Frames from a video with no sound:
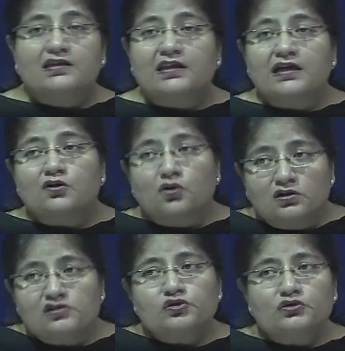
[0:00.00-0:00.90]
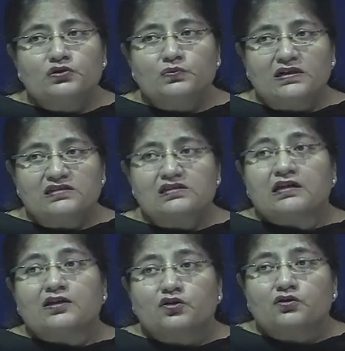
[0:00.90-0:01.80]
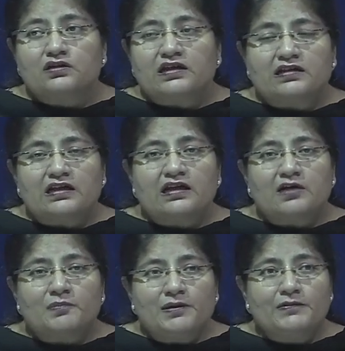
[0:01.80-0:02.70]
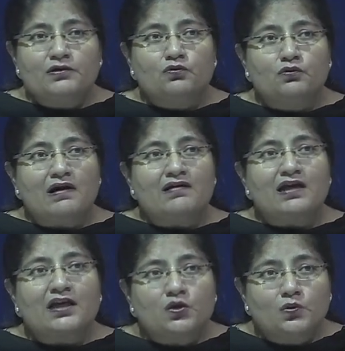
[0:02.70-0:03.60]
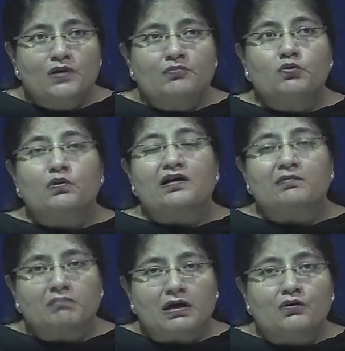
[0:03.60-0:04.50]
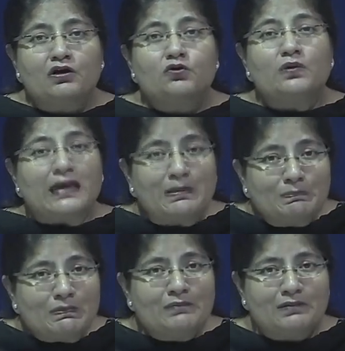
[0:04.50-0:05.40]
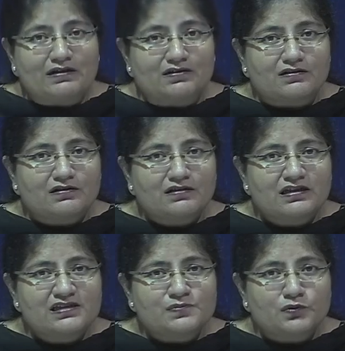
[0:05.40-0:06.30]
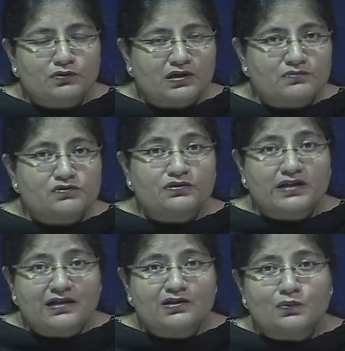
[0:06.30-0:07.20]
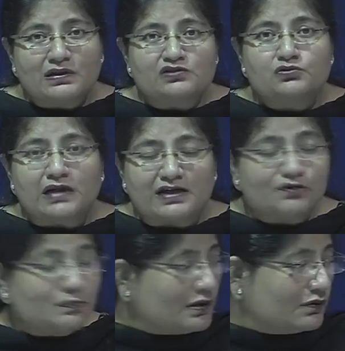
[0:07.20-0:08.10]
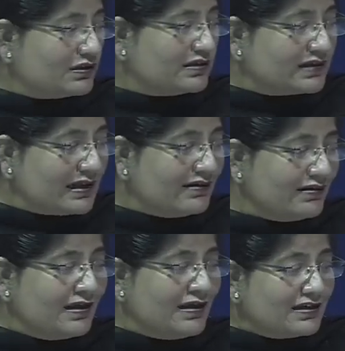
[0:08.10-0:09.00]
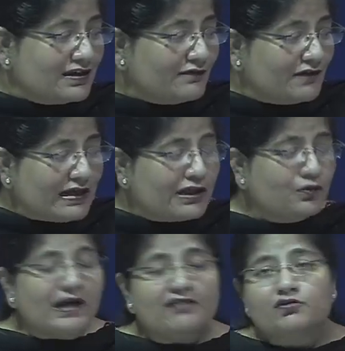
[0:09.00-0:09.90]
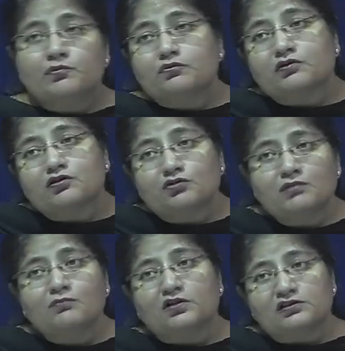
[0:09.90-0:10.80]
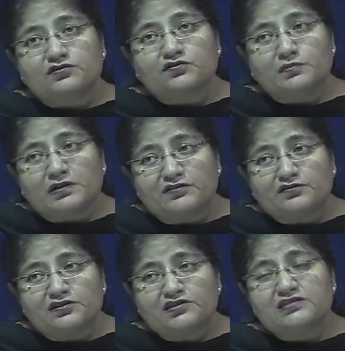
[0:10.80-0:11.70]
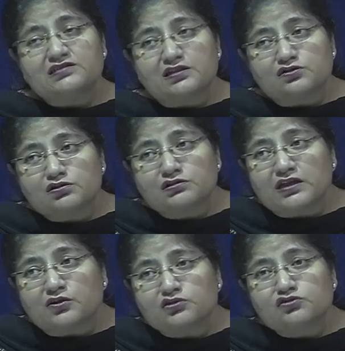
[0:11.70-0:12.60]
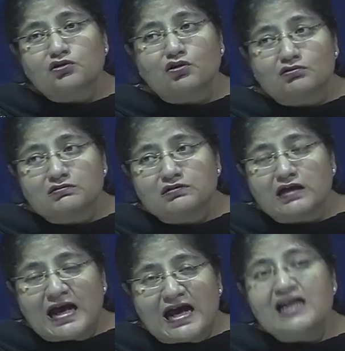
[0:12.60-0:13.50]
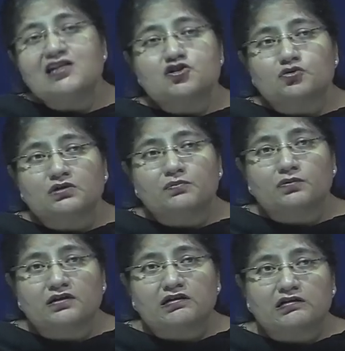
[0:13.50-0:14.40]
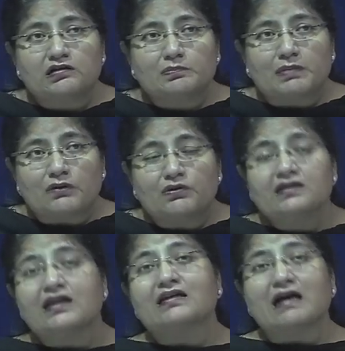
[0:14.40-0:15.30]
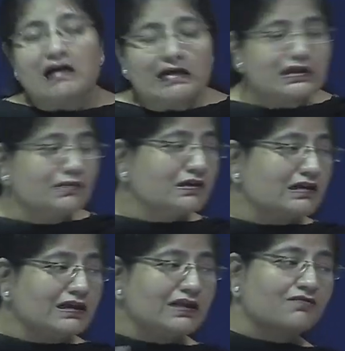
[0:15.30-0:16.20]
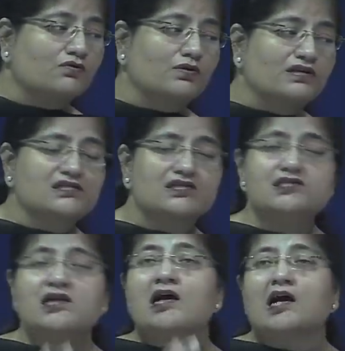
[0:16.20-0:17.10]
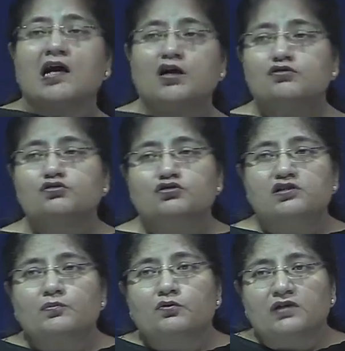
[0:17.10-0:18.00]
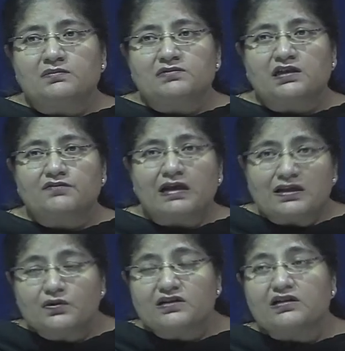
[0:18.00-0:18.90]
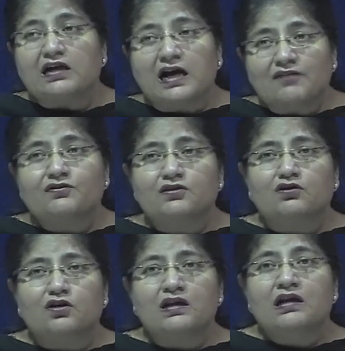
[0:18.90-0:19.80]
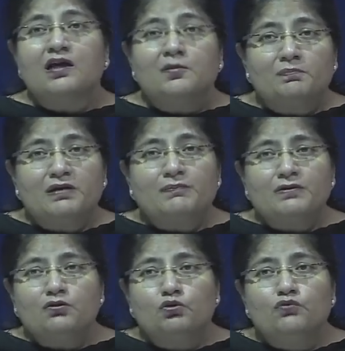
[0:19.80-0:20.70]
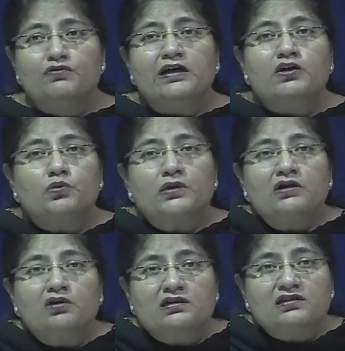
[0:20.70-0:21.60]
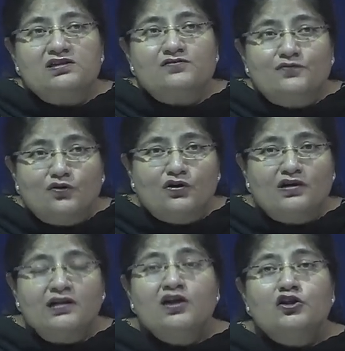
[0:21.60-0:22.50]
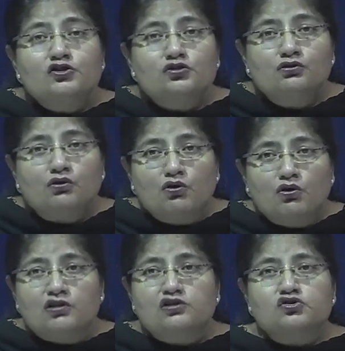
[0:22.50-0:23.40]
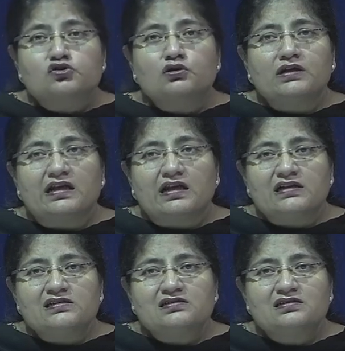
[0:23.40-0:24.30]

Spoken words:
they are also the ones, that there are people who are equipped, who are empowered to implement these programs. So they are the ones who have the power. Then the value attributed to the voice of the beneficiaries, that also adds to the political power that ultimately influences how social programs are evaluated. After all, people who we are doing all this for should also tell us,